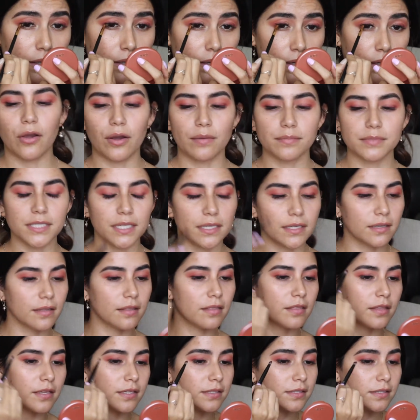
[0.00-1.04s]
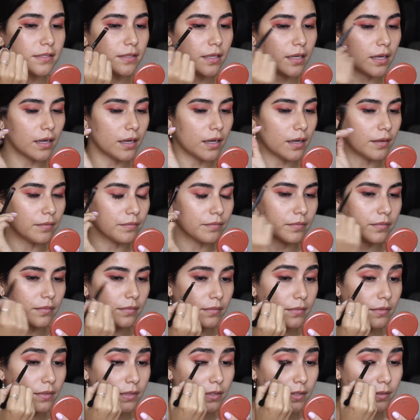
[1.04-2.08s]
I'm taking this,
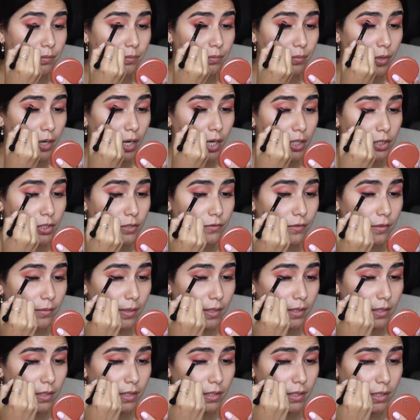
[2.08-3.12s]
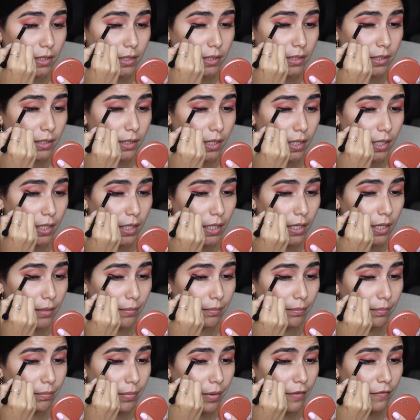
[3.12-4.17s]
the brush from Anastasia, and
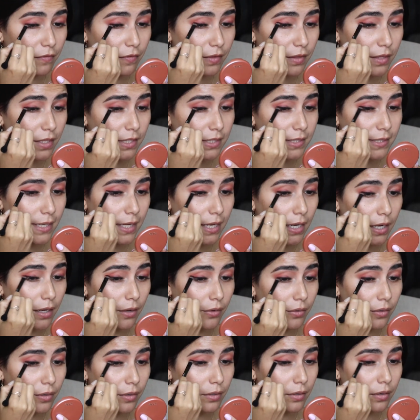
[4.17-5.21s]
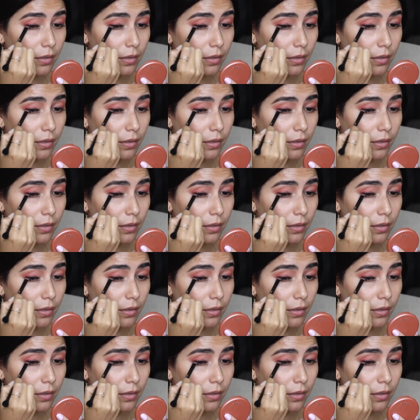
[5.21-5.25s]
I'm buffing this out,